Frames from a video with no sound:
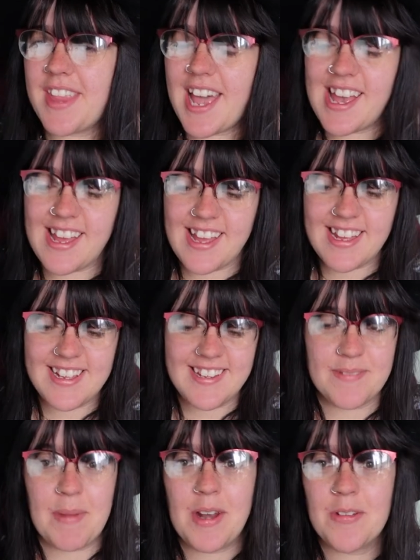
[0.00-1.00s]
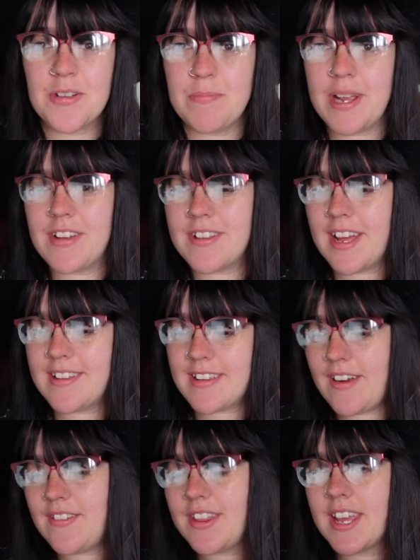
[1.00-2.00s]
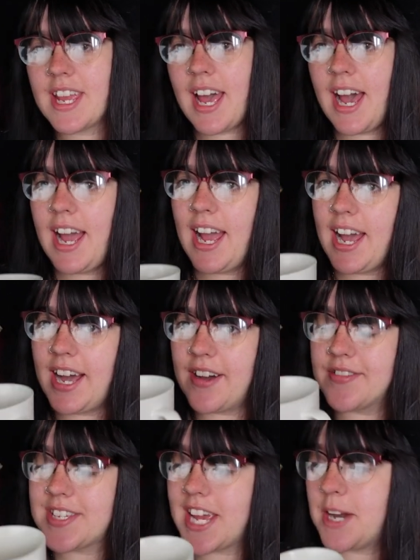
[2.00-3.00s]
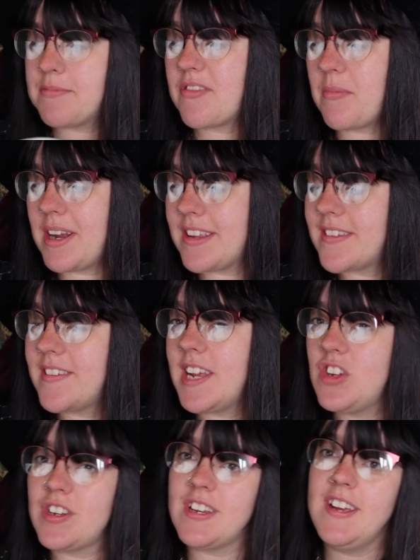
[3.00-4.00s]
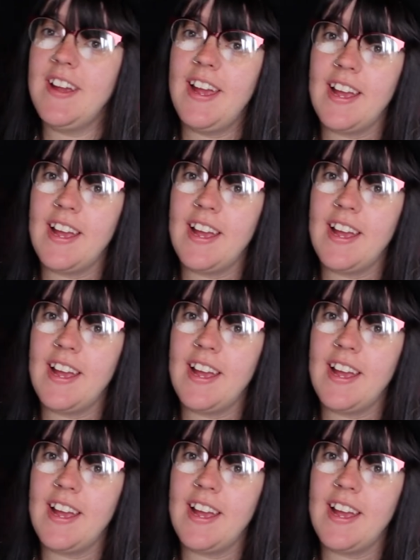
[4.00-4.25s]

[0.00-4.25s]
that is my Notion page. That is everything I have set up for my dissertation,